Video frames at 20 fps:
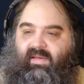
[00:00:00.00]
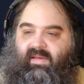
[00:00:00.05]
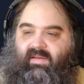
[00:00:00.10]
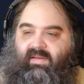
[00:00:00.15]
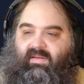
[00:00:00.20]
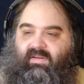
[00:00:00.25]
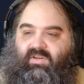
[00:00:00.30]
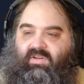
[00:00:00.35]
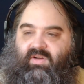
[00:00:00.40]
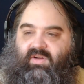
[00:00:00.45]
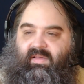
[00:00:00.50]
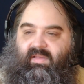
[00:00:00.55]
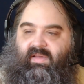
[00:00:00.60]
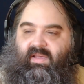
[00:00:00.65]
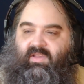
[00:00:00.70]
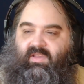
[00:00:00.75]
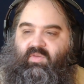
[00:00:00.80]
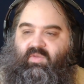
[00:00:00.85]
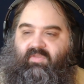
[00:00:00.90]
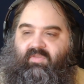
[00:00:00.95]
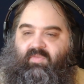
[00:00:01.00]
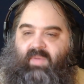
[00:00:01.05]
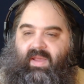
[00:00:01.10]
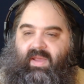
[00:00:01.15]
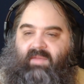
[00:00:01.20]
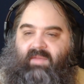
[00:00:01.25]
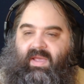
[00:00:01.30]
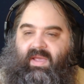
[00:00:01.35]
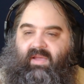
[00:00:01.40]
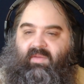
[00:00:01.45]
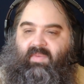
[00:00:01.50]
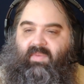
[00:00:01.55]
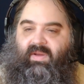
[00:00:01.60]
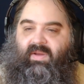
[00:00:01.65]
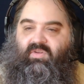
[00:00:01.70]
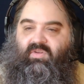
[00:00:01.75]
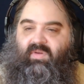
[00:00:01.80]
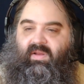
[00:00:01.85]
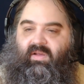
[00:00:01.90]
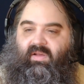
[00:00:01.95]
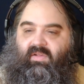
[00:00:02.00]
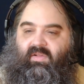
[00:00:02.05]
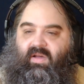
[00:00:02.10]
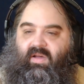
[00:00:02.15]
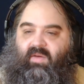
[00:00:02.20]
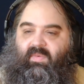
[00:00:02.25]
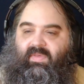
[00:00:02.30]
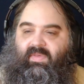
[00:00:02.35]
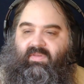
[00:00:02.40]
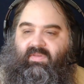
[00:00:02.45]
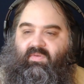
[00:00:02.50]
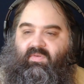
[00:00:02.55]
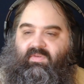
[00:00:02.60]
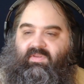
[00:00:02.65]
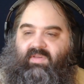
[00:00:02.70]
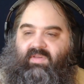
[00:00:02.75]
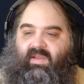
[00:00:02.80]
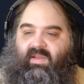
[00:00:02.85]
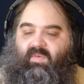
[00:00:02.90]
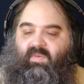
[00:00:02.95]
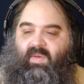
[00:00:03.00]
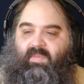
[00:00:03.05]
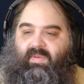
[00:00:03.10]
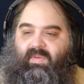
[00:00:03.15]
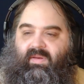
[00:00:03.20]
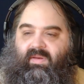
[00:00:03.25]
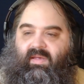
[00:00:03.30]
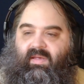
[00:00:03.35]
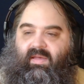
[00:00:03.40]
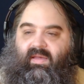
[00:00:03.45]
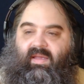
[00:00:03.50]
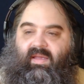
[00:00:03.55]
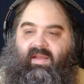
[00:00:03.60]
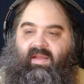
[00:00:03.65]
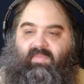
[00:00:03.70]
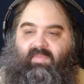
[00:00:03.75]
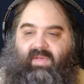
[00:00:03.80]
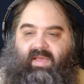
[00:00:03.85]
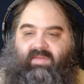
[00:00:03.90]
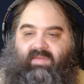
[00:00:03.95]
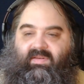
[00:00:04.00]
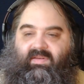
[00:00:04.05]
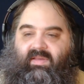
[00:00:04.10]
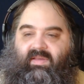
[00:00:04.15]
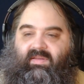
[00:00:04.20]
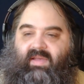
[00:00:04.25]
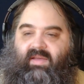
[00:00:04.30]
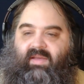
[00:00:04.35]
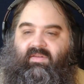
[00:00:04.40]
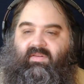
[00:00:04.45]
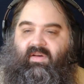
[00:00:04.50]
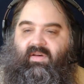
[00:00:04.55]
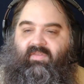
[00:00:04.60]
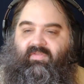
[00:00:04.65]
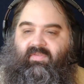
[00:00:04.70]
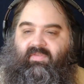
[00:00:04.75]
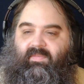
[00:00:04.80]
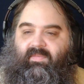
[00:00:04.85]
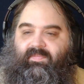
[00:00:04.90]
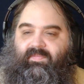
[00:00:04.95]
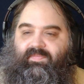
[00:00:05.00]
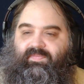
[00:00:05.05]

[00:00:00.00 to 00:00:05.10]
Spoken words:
and T'Challa got swift payback by shooting Claw with his own sonic weapon and blasting his hand off.